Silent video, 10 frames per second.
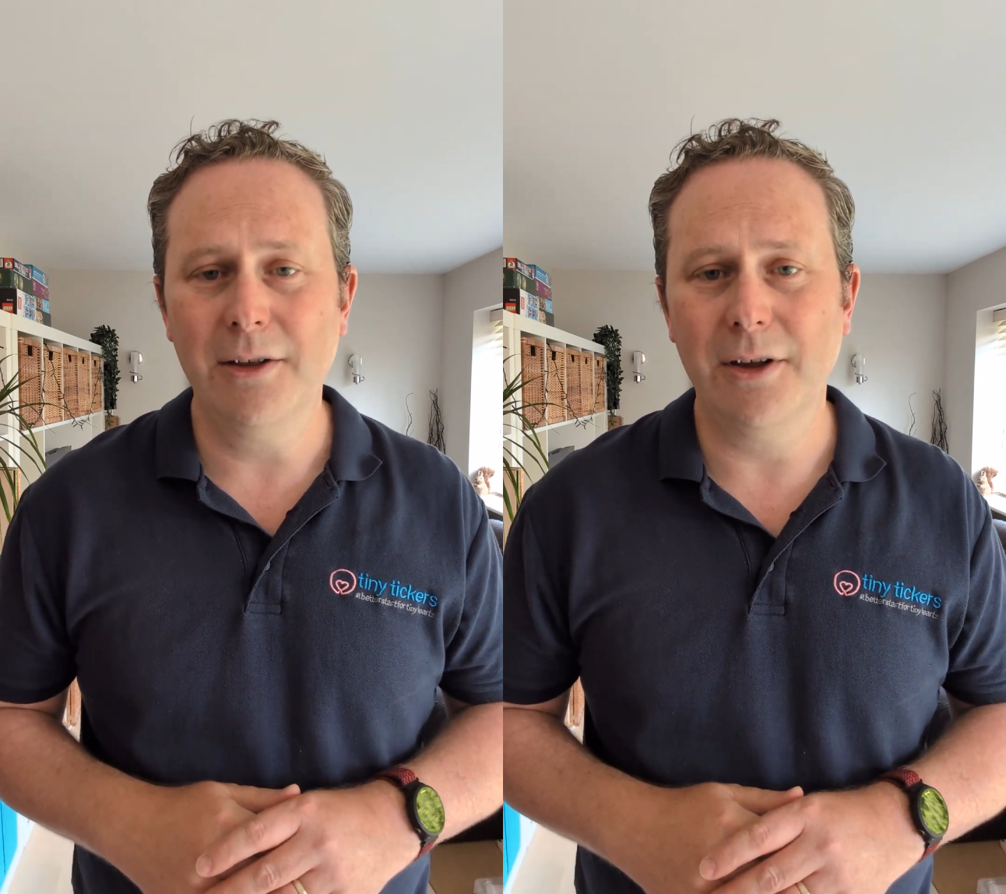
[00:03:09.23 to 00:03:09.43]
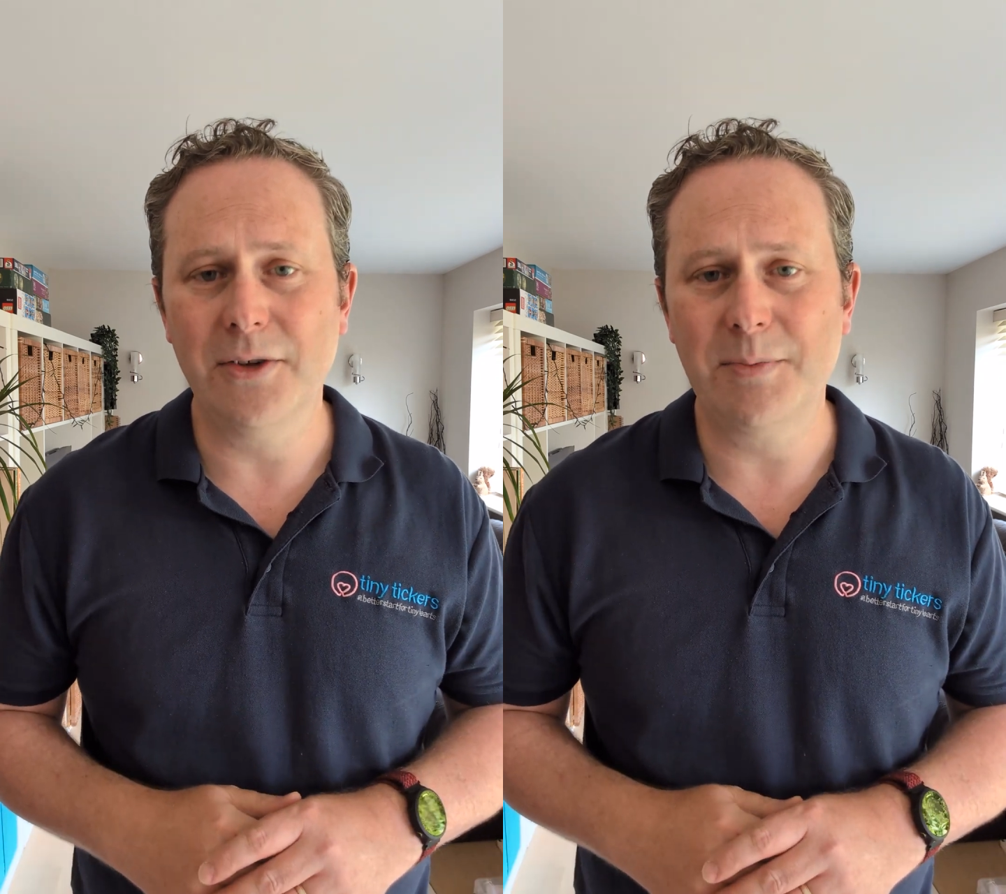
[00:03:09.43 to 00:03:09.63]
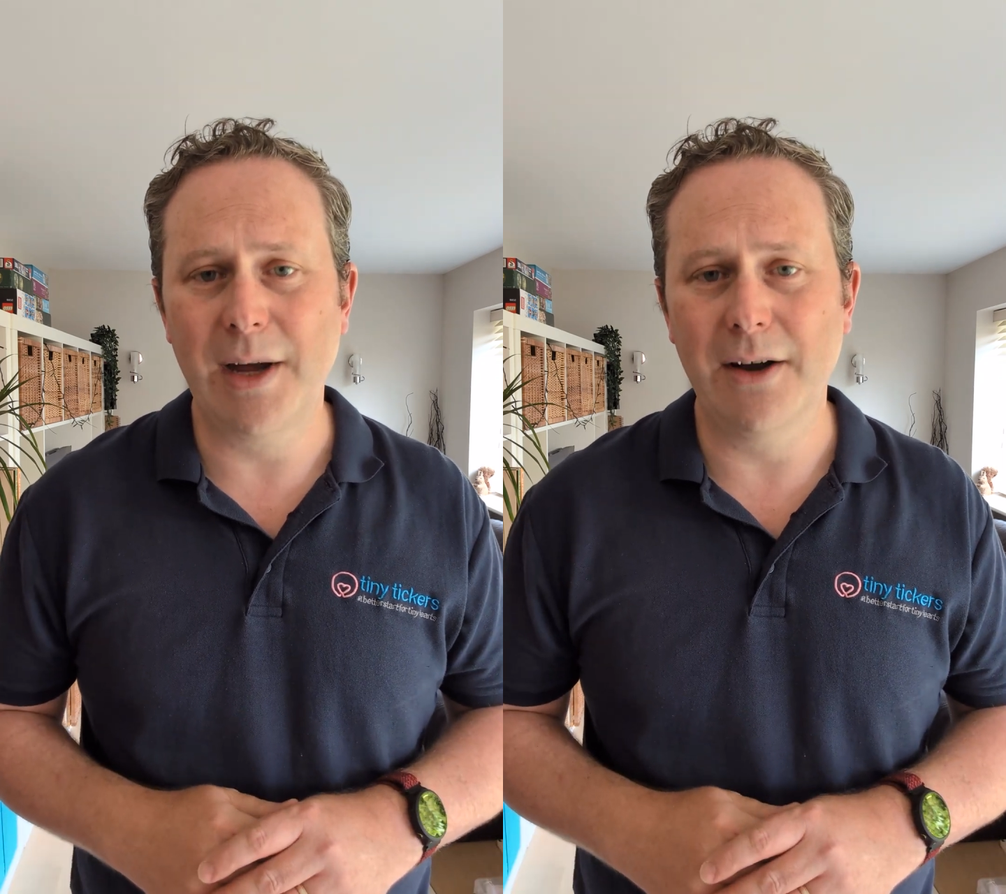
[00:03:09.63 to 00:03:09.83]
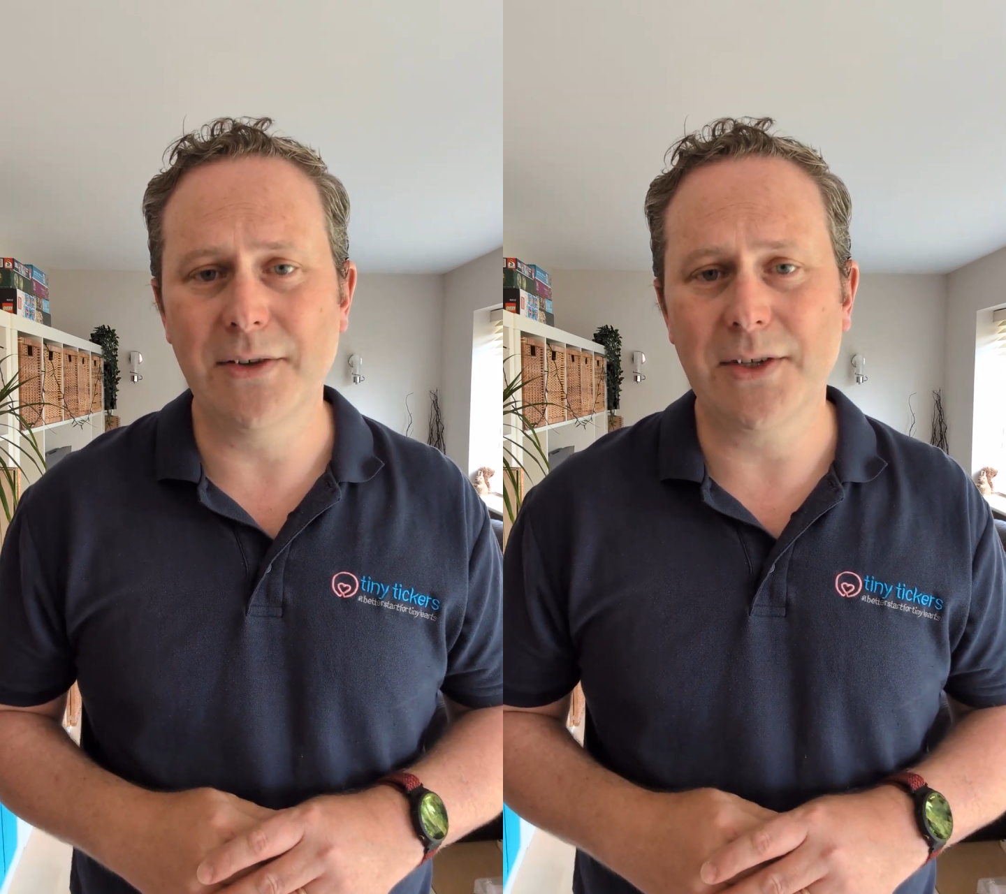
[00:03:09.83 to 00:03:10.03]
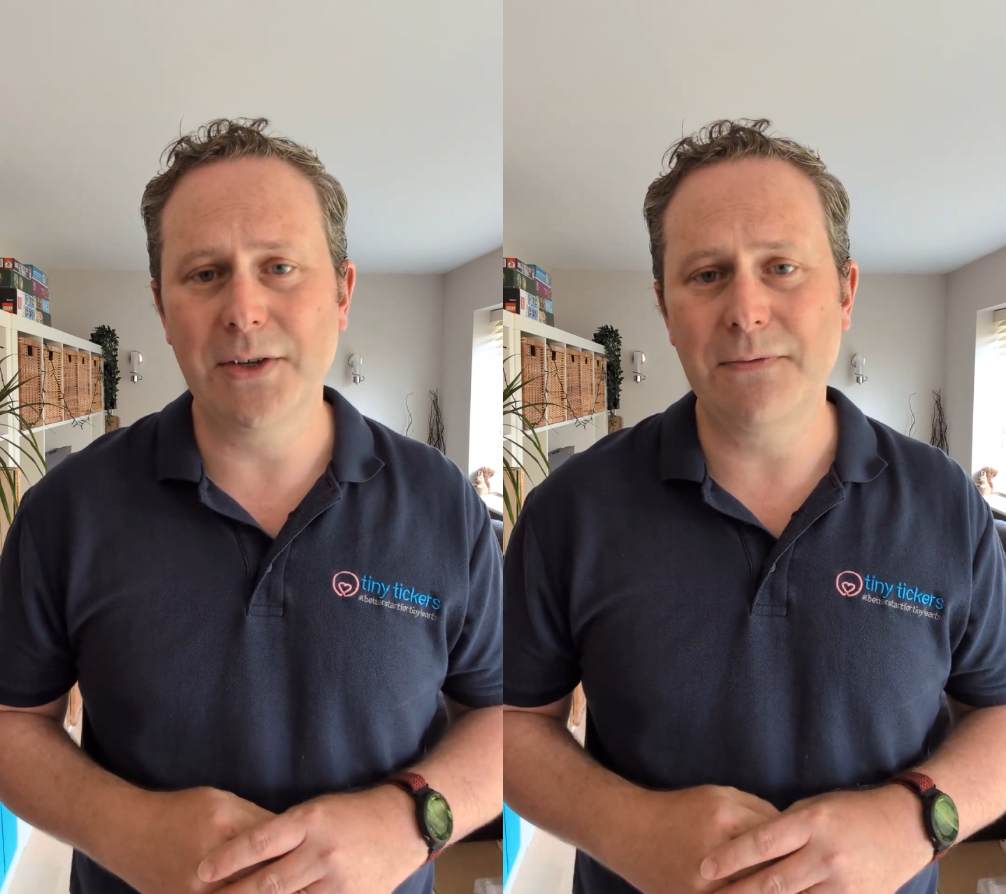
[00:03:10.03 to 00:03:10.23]
those
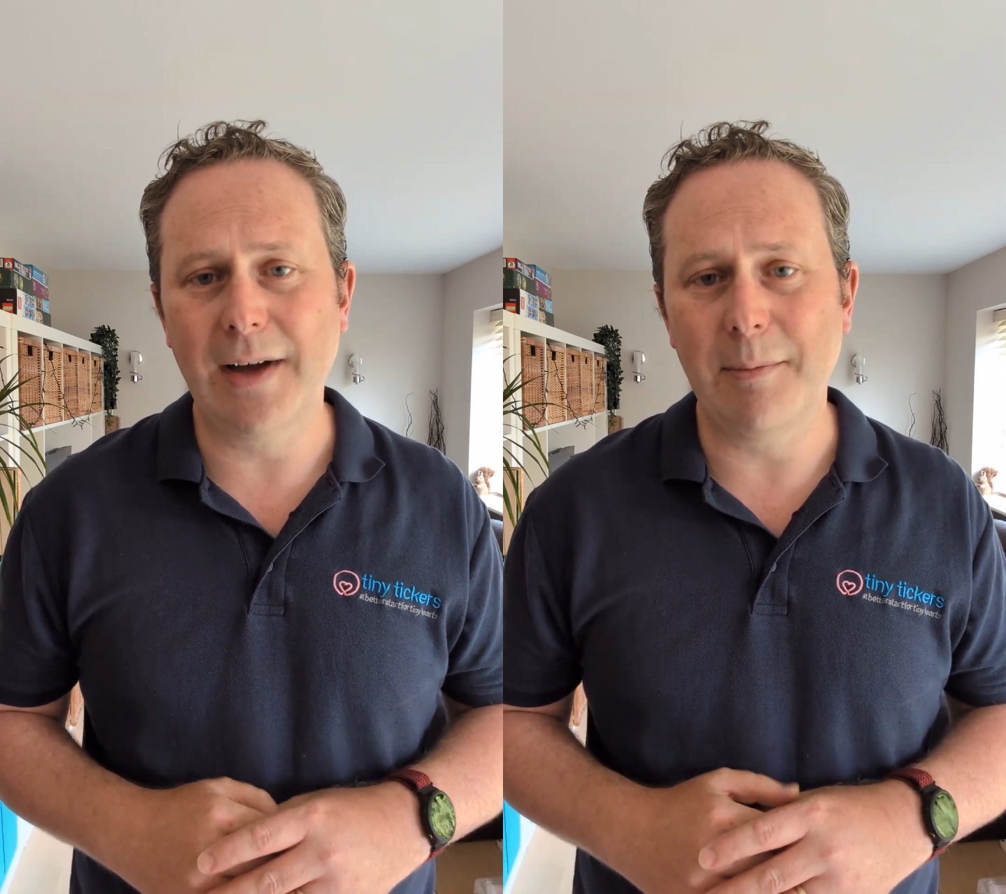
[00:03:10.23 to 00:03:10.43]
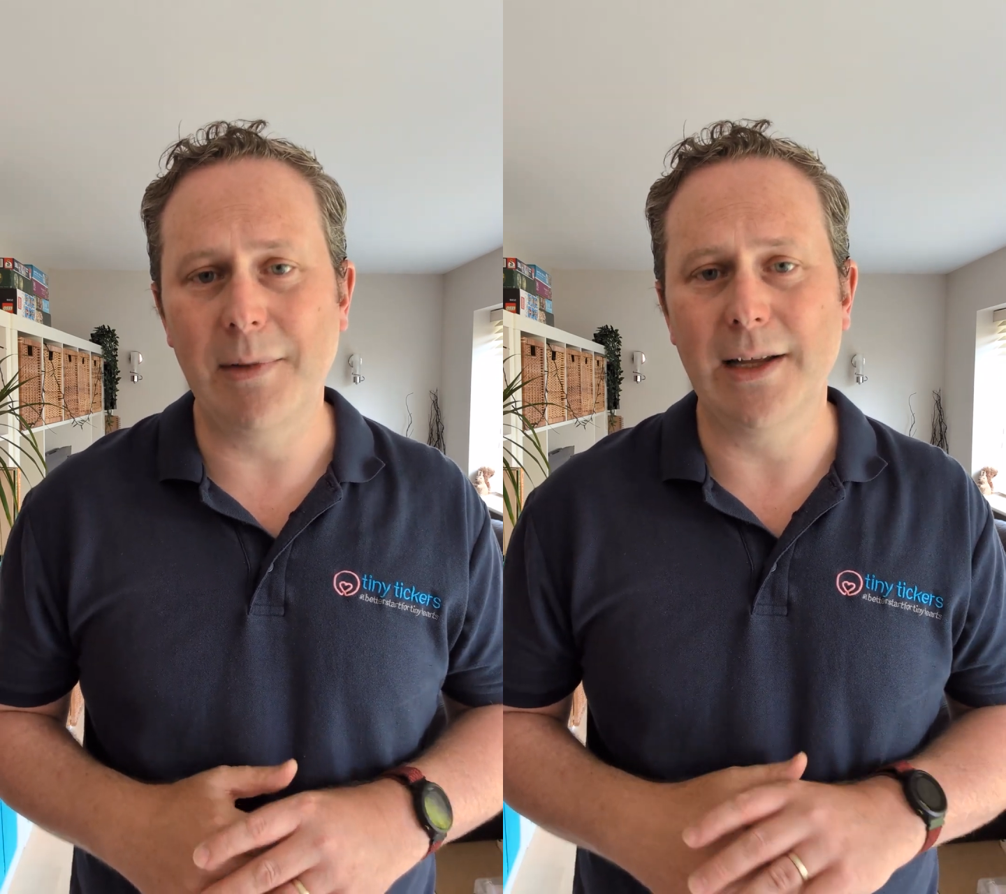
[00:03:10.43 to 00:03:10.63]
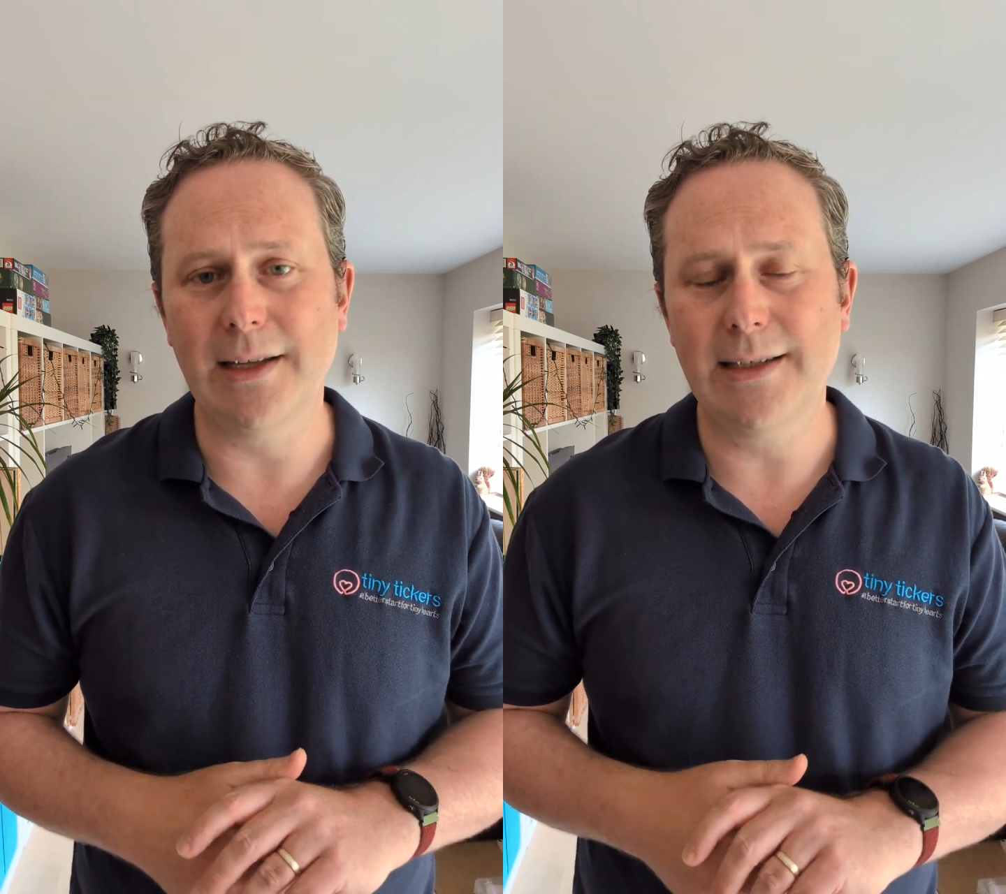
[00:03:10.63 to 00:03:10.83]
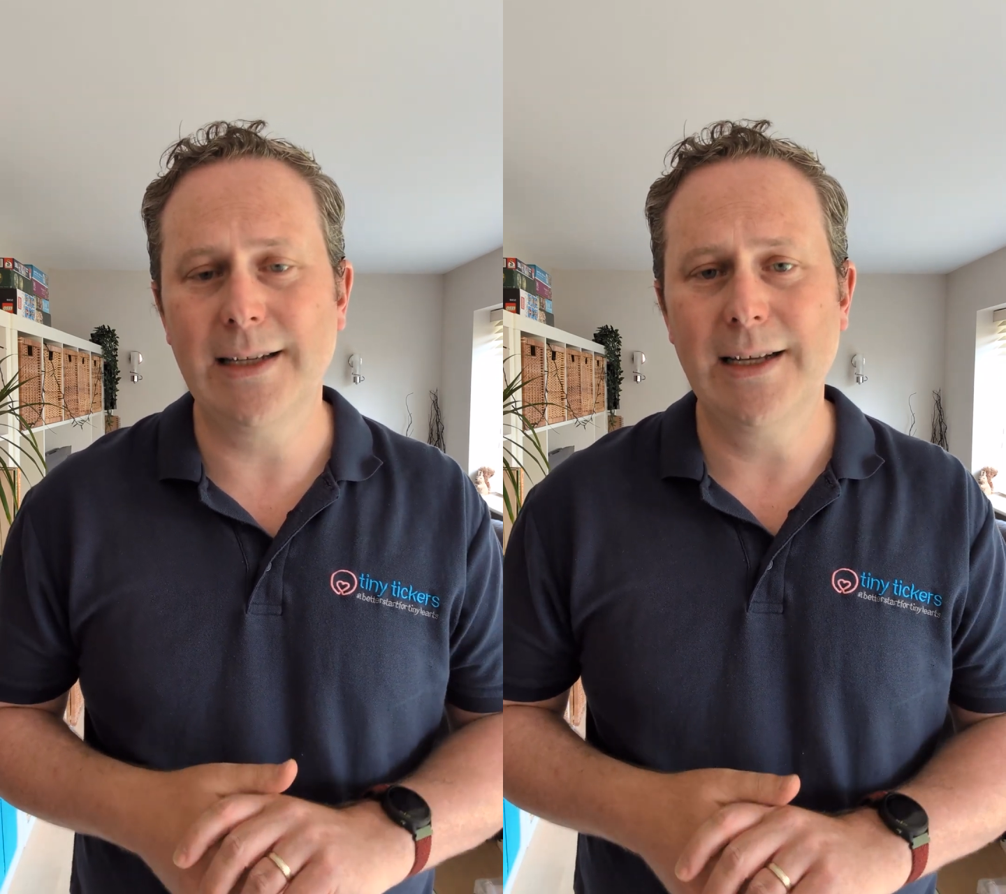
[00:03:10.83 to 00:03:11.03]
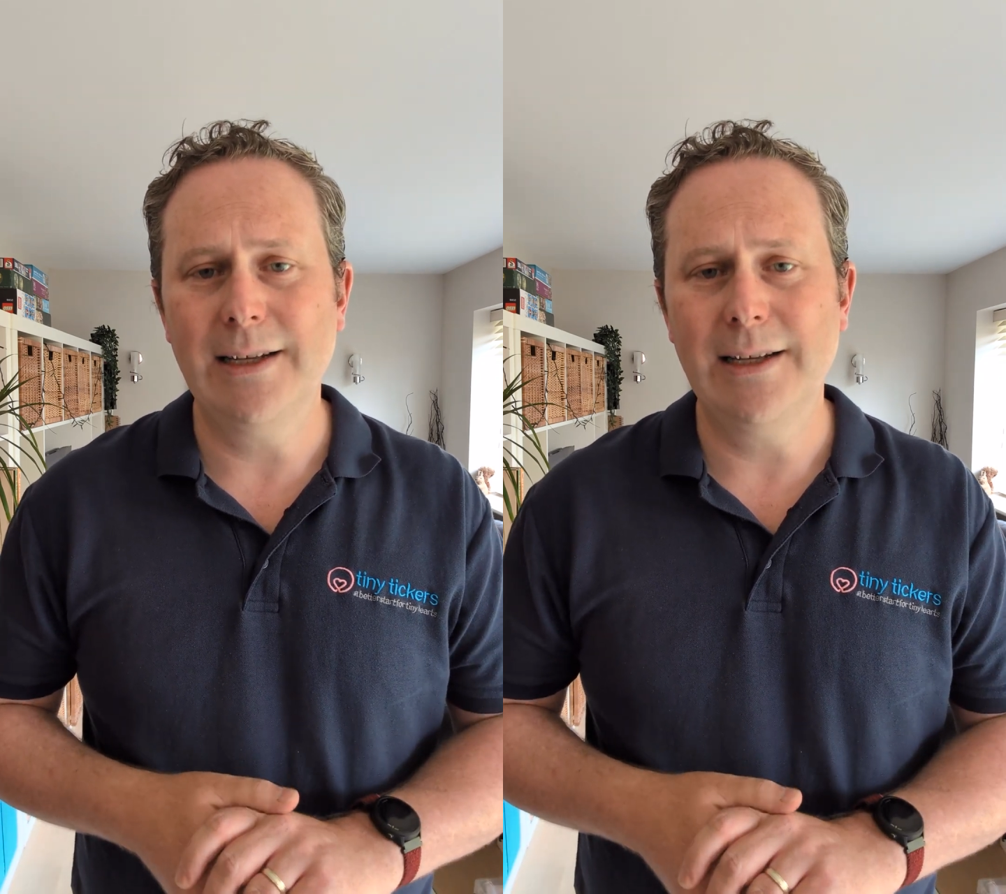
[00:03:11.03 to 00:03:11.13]
parents, those families